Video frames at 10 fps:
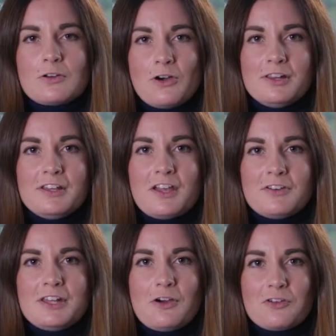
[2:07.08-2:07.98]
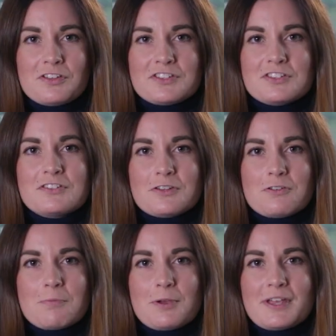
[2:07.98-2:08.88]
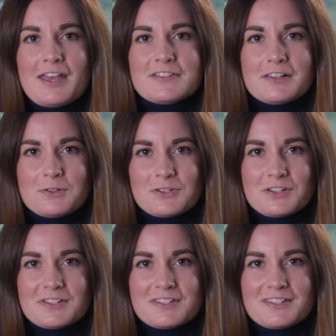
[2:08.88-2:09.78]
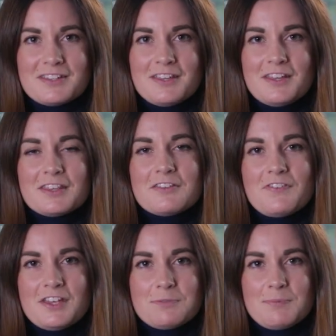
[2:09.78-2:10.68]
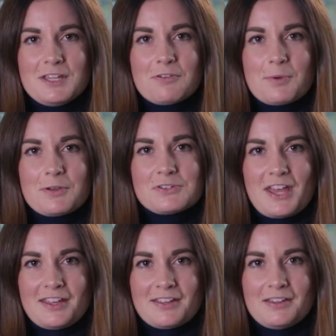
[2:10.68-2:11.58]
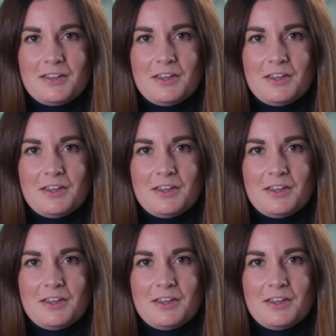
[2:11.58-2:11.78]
Cochlear currently offers 2 remote care solutions, the first being Remote Check.